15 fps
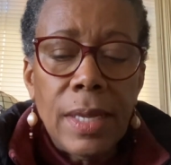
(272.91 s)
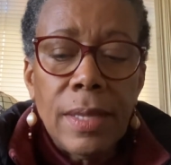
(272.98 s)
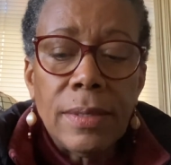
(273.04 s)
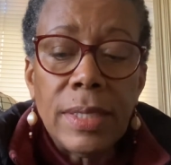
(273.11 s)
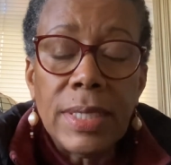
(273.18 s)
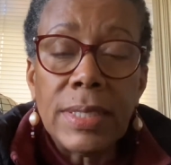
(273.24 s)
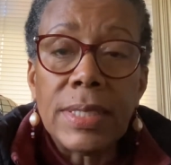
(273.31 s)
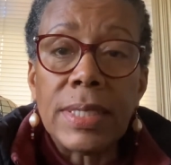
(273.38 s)

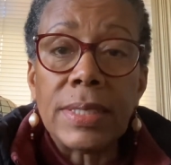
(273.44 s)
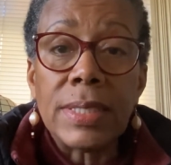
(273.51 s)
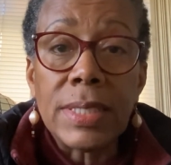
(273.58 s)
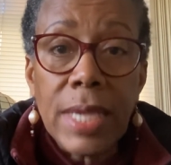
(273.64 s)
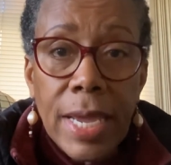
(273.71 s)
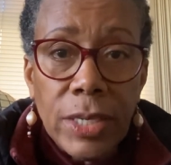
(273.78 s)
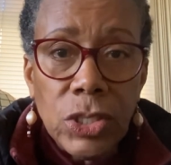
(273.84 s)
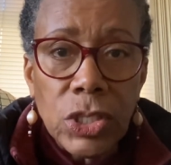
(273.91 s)
These
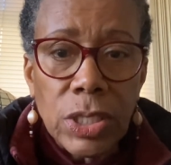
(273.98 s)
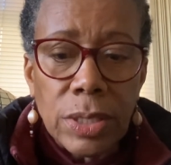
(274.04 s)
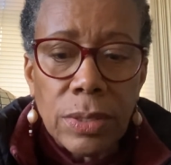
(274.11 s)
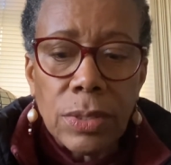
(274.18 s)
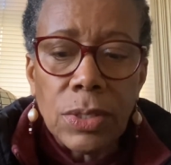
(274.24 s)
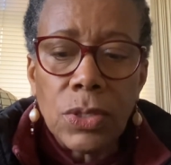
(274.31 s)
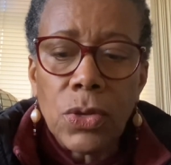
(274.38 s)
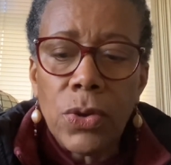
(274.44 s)

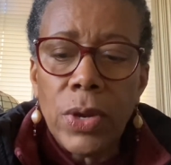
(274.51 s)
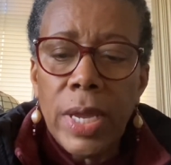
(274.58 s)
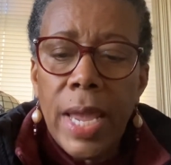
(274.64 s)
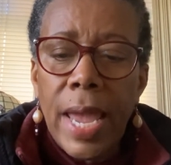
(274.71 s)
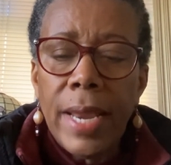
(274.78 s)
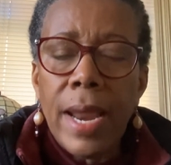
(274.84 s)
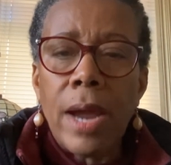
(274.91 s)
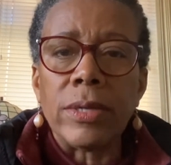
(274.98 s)
sensations
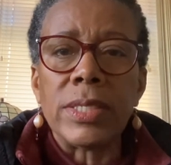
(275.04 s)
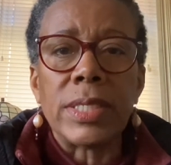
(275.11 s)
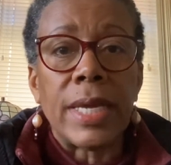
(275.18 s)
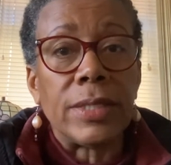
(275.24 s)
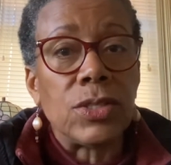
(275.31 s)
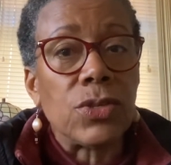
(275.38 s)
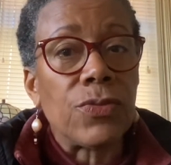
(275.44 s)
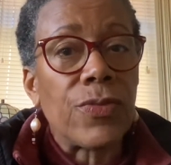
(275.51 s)
create our
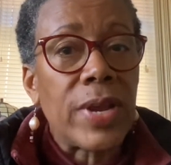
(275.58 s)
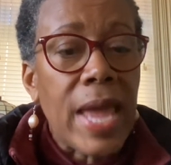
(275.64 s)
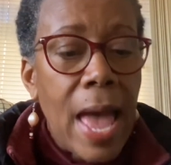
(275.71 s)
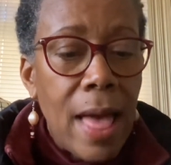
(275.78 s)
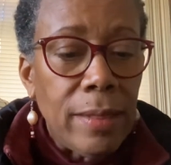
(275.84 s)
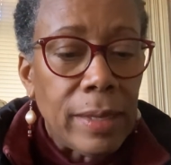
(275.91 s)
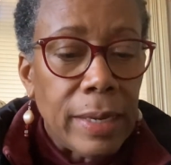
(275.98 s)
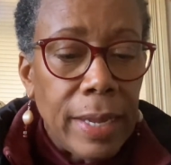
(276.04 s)
sense of
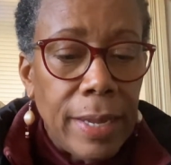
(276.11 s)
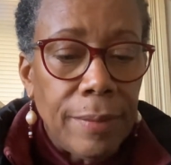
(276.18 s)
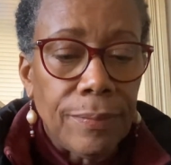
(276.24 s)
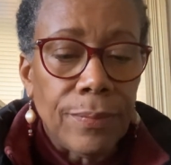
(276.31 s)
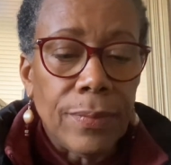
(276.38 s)
reality,